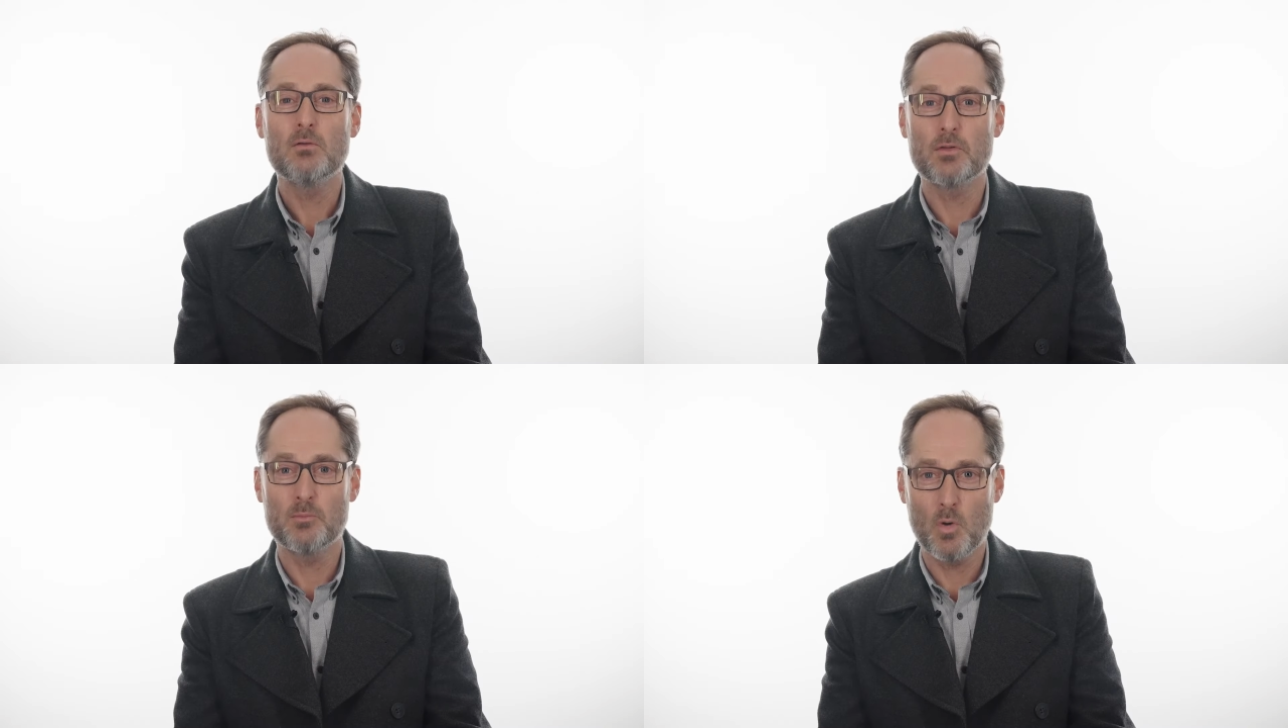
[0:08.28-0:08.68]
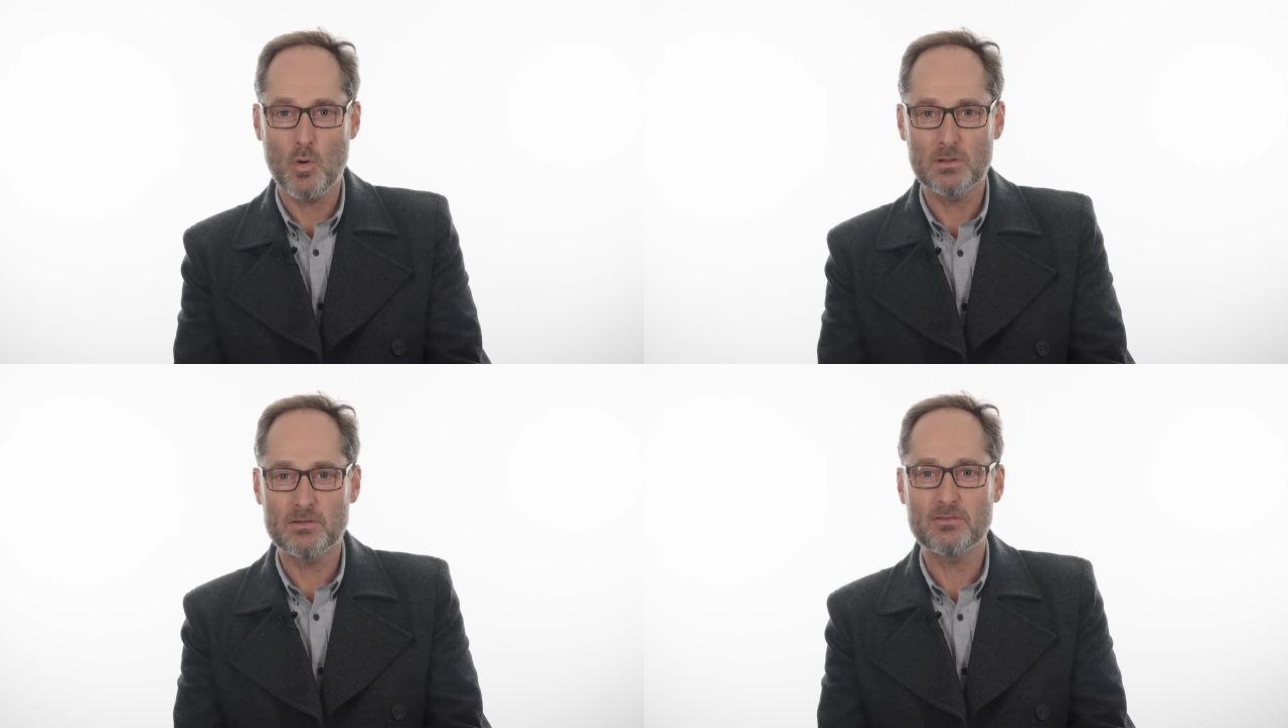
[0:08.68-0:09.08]
with
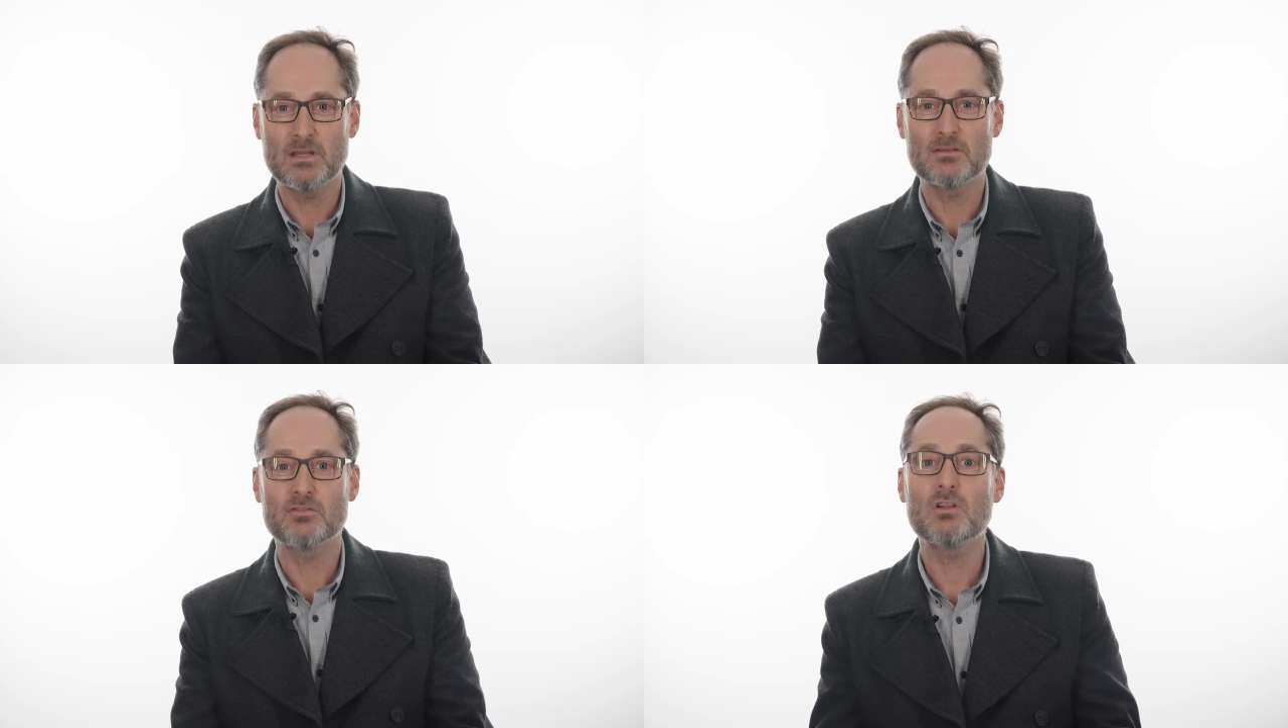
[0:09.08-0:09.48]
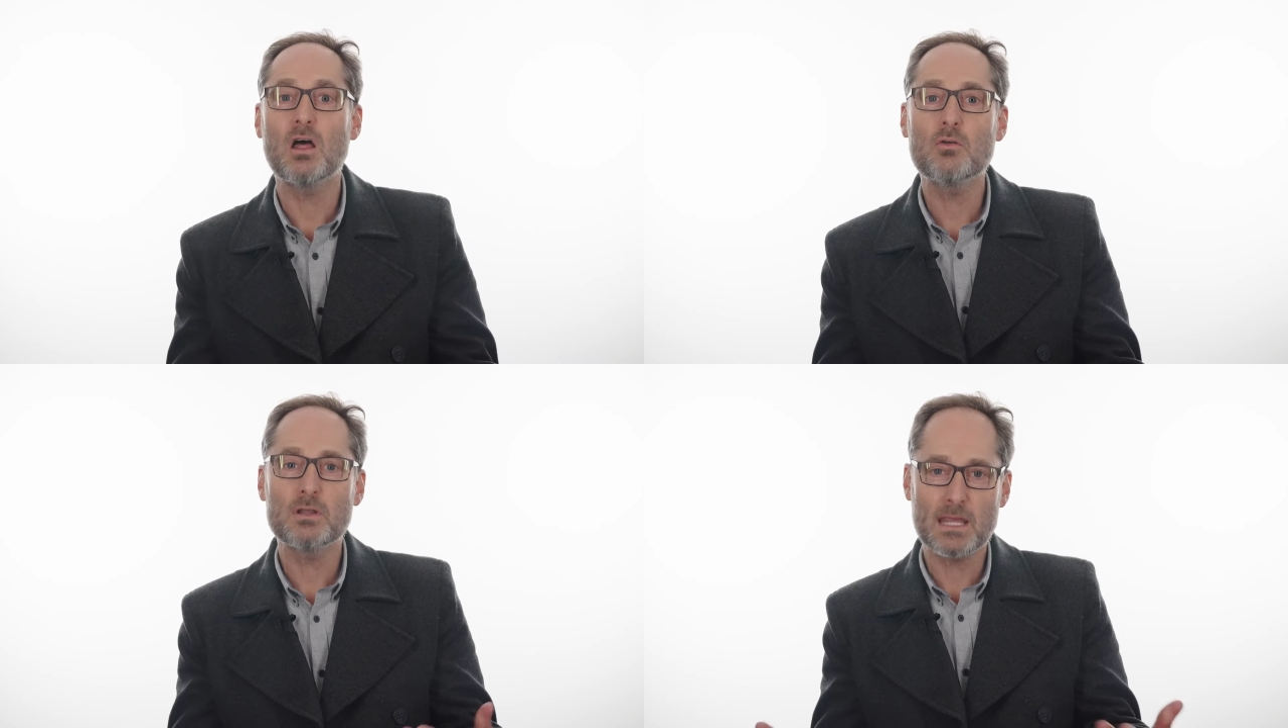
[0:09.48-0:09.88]
more listings
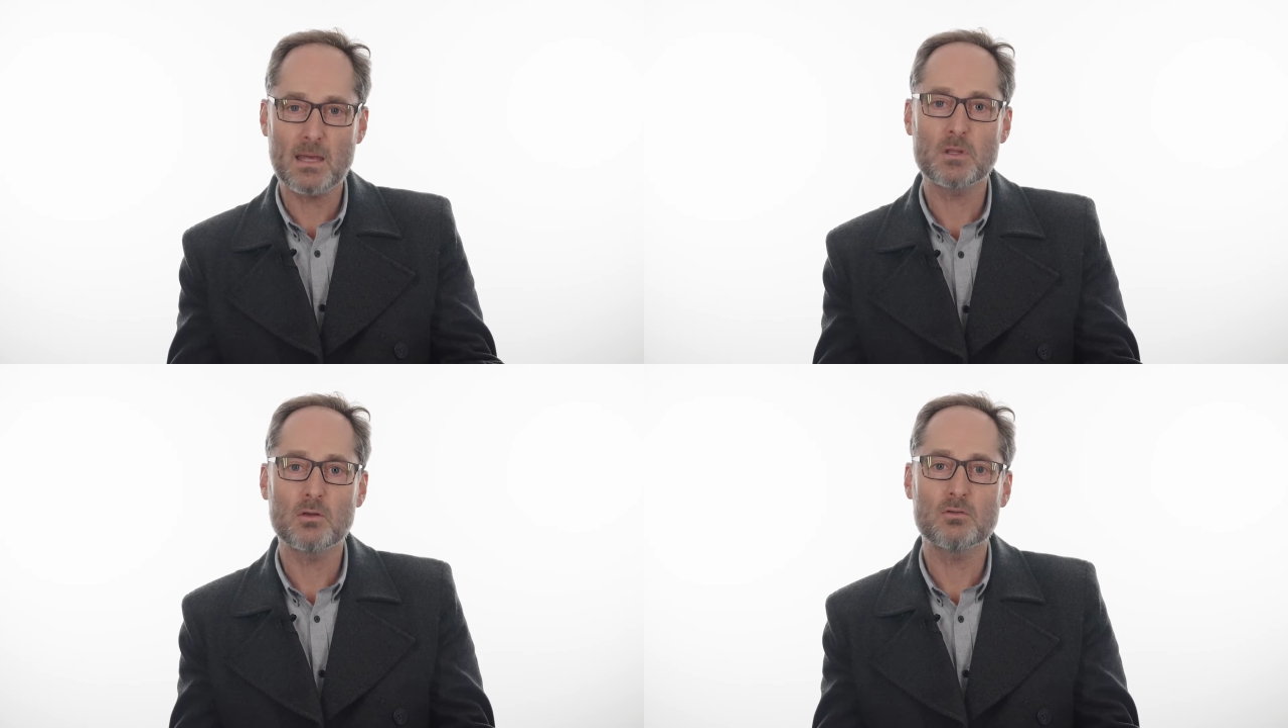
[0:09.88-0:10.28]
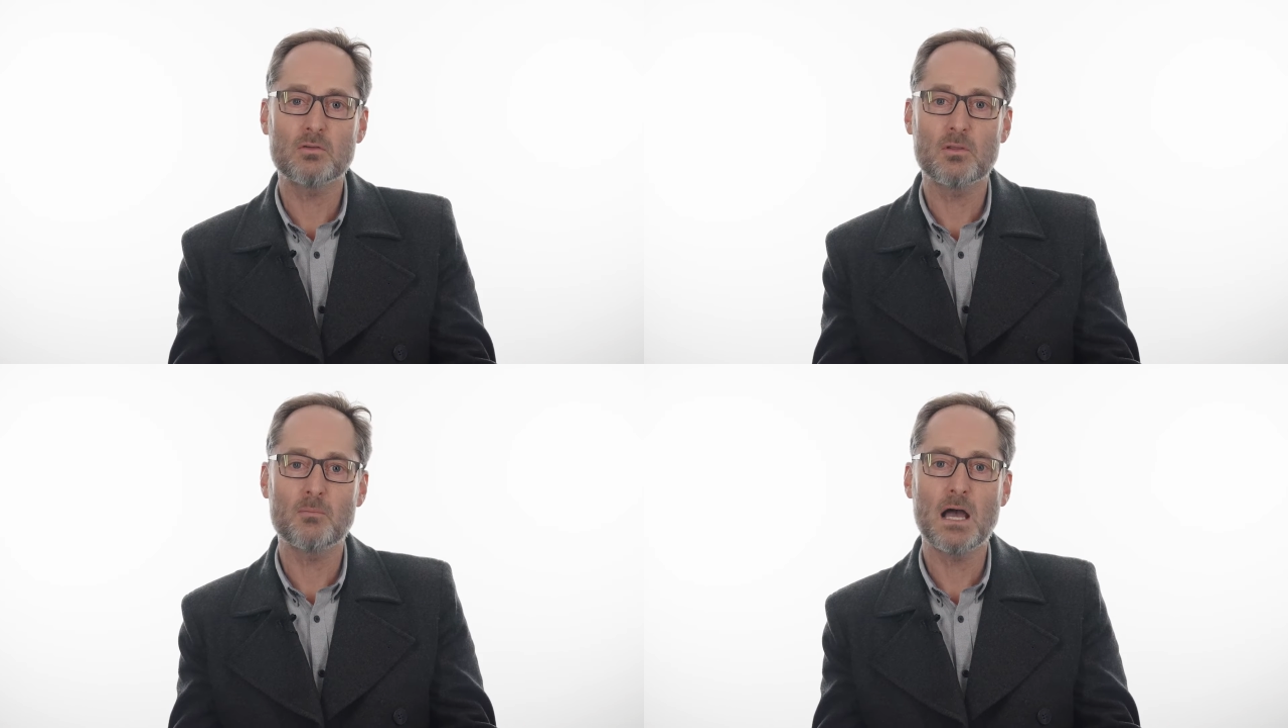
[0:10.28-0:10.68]
slowly coming
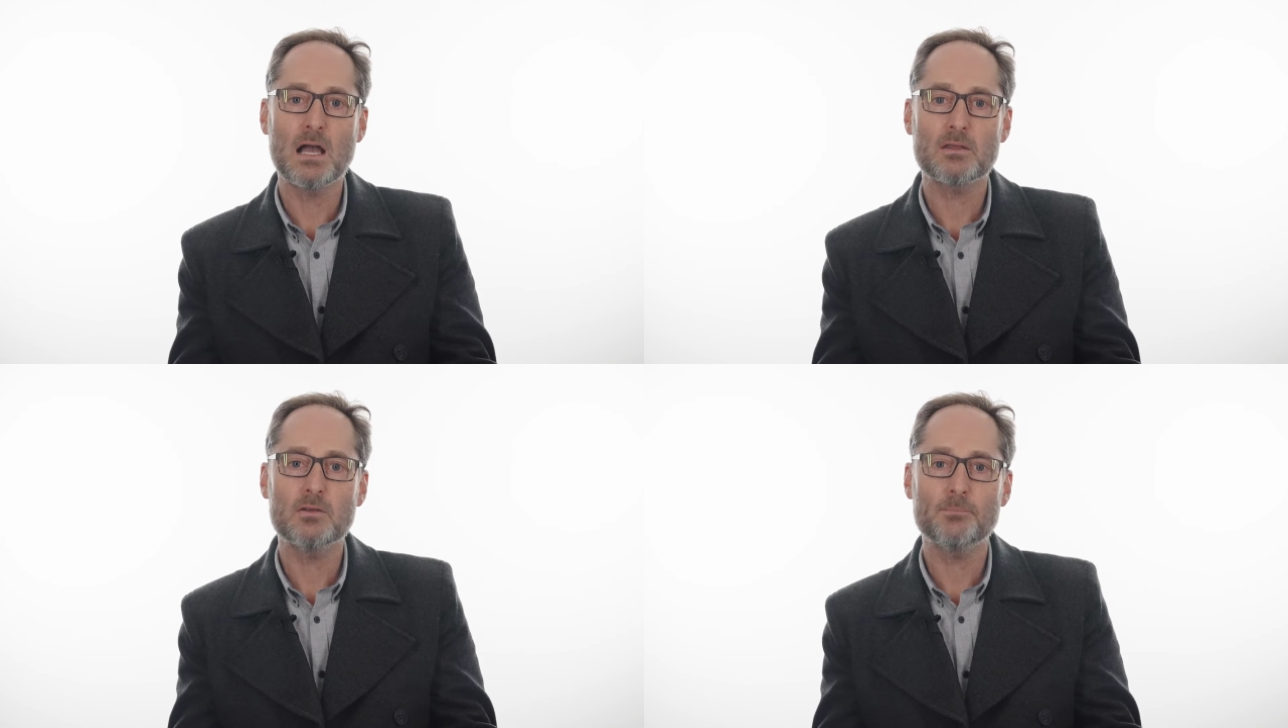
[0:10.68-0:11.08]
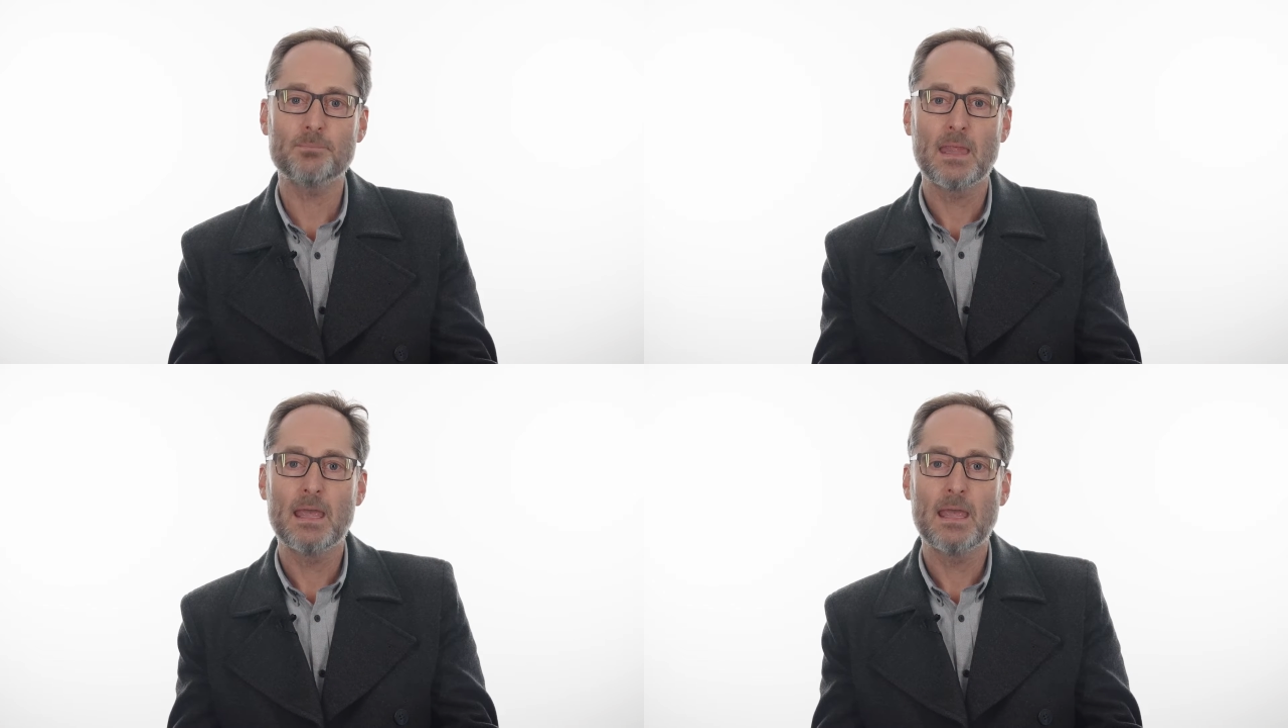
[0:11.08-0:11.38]
onto the market.